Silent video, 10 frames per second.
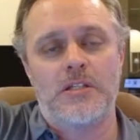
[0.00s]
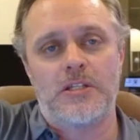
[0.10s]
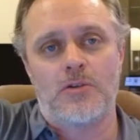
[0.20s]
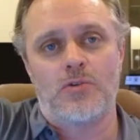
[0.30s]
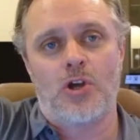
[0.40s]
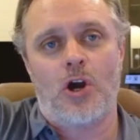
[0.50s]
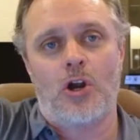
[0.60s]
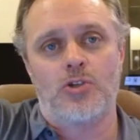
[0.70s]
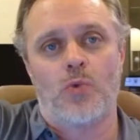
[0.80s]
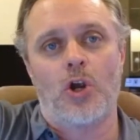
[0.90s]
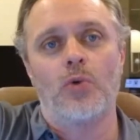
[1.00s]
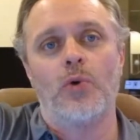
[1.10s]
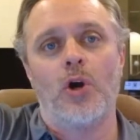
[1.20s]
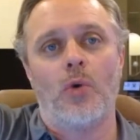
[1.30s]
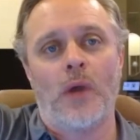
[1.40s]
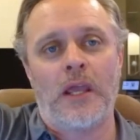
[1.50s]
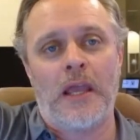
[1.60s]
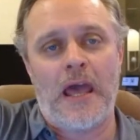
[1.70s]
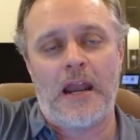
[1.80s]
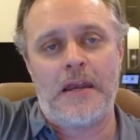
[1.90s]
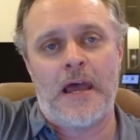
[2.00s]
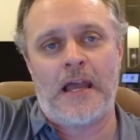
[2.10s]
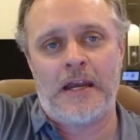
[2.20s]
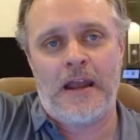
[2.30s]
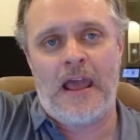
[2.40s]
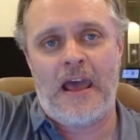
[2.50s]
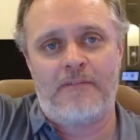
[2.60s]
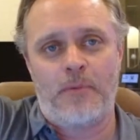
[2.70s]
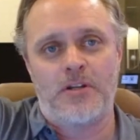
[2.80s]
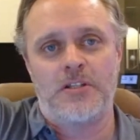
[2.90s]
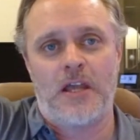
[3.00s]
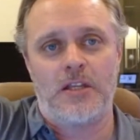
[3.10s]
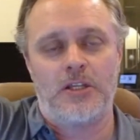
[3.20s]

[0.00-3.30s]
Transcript: is those cards were growing at a 9.5%